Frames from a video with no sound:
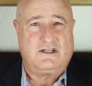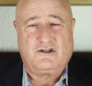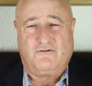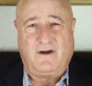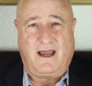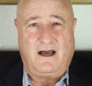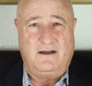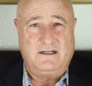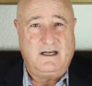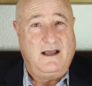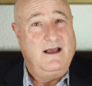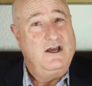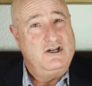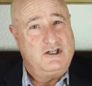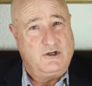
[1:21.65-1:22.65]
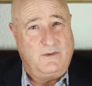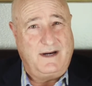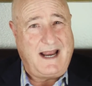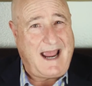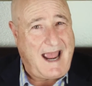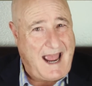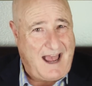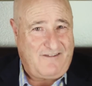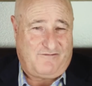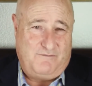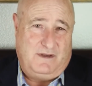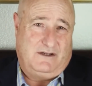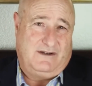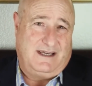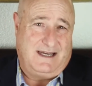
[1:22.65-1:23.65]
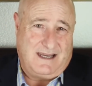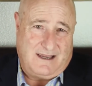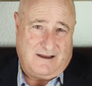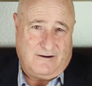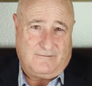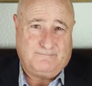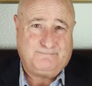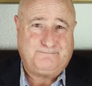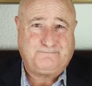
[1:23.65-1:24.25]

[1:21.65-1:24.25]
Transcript: is around 2.5 million a year